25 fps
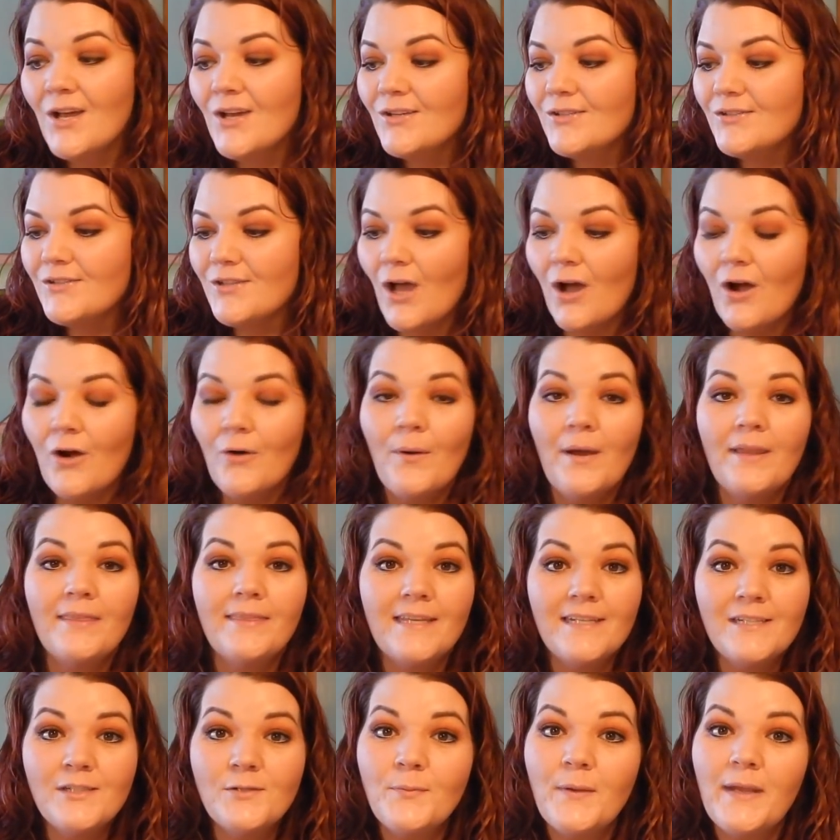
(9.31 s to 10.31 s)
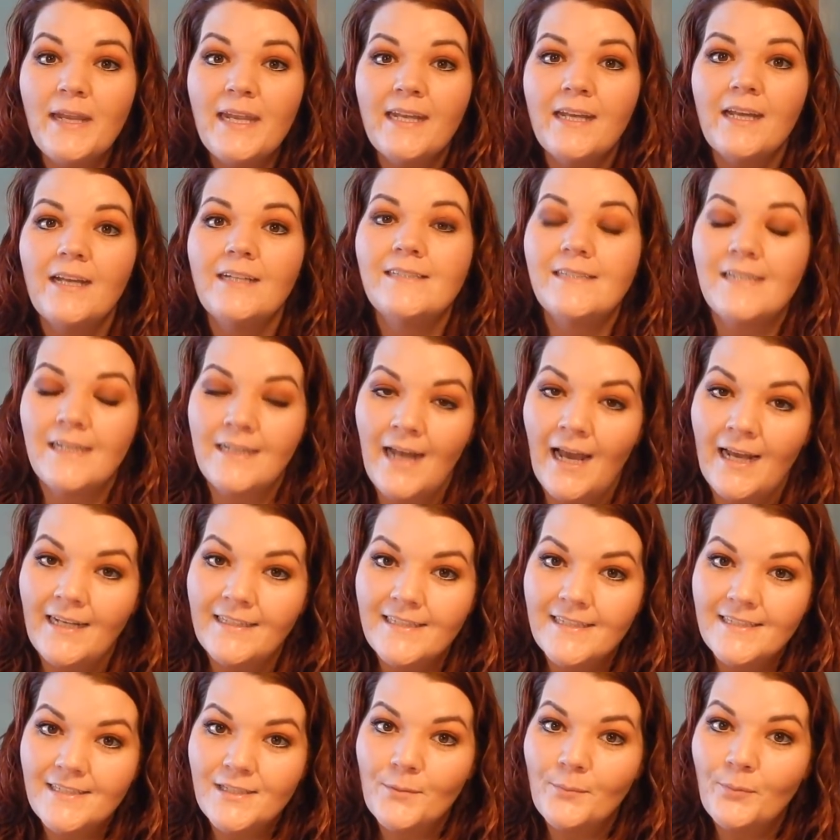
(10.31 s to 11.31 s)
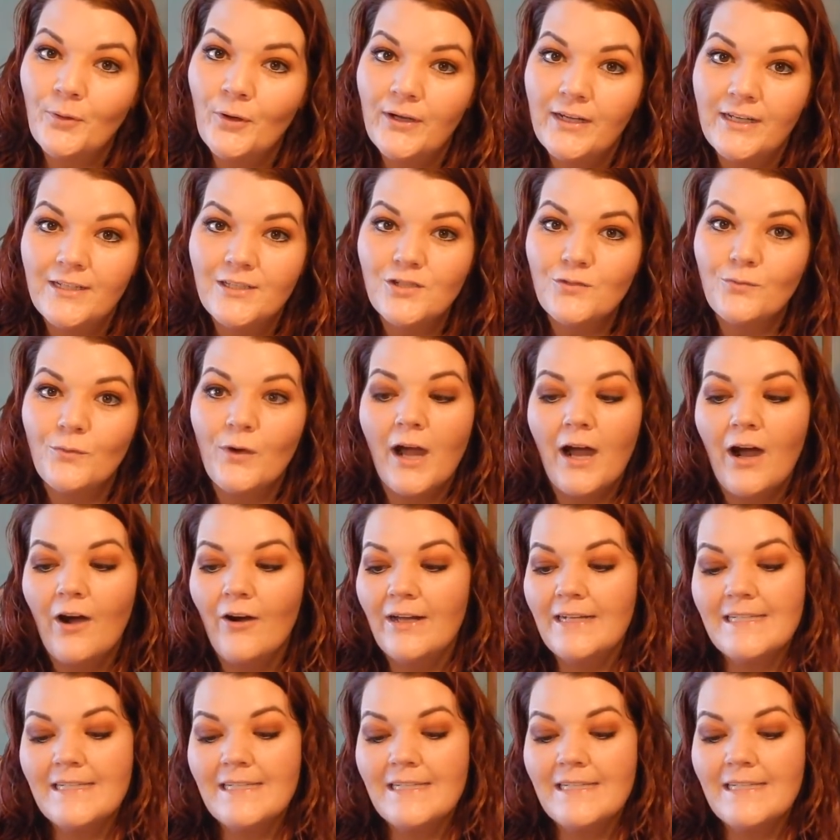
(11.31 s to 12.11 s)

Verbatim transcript: So this week did not disappoint as well.